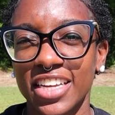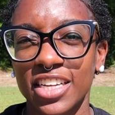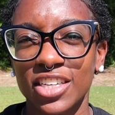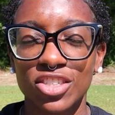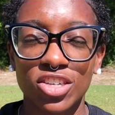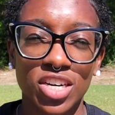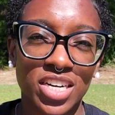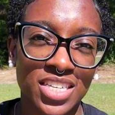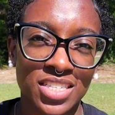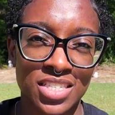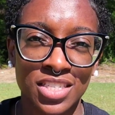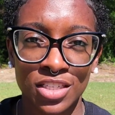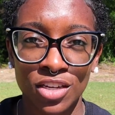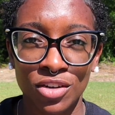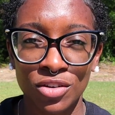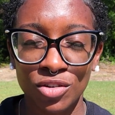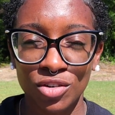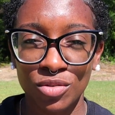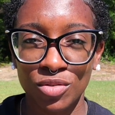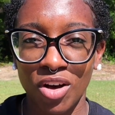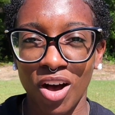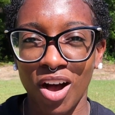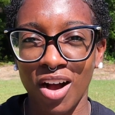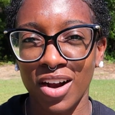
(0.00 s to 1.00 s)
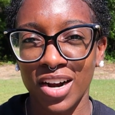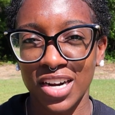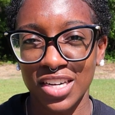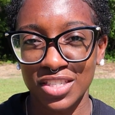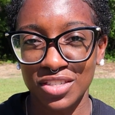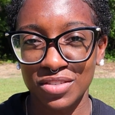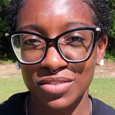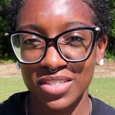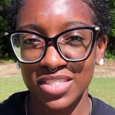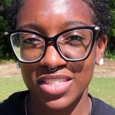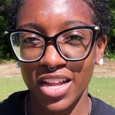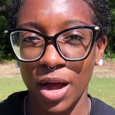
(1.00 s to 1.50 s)
he tries so hard
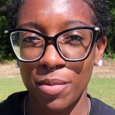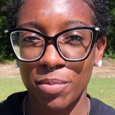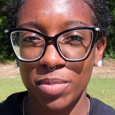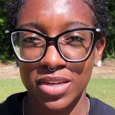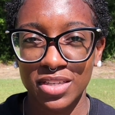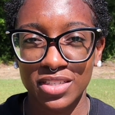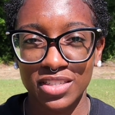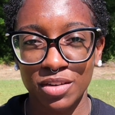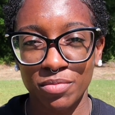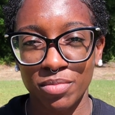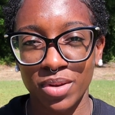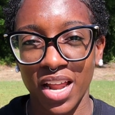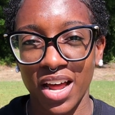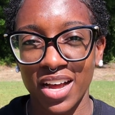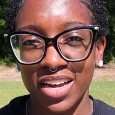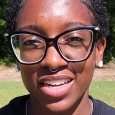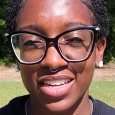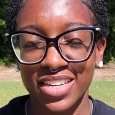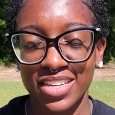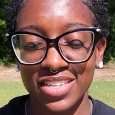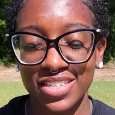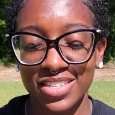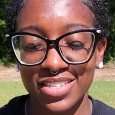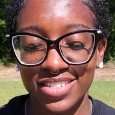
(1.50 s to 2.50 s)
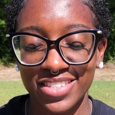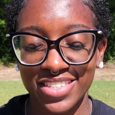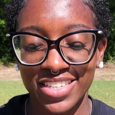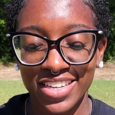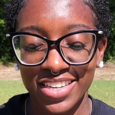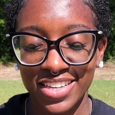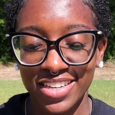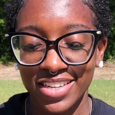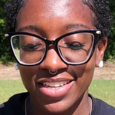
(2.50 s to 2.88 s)
to stop us, to block us